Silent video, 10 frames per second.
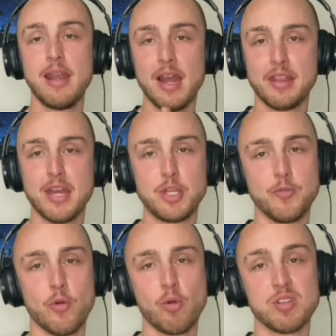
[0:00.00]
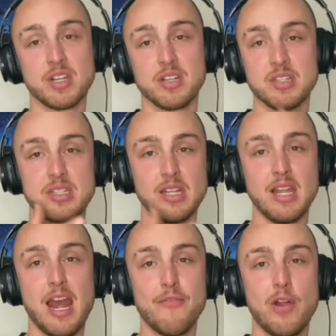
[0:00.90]
like that your vocals are going to still
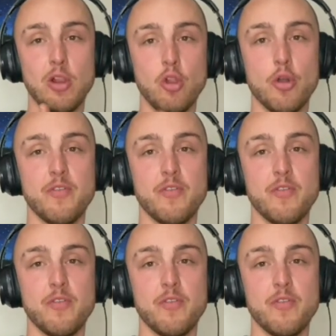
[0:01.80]
have a lot of